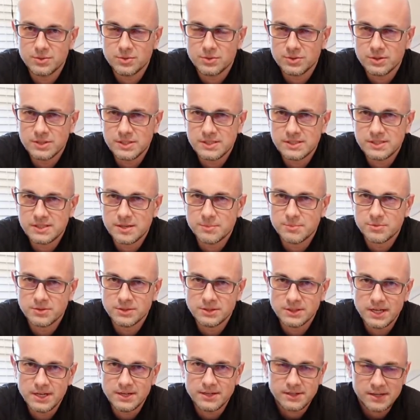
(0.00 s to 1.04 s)
all these number
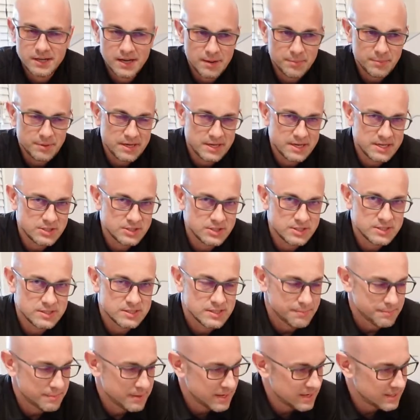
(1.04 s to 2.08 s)
letter combinations.
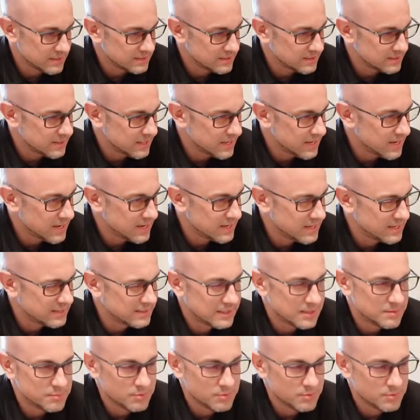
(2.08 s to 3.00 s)
I paired it to that, and the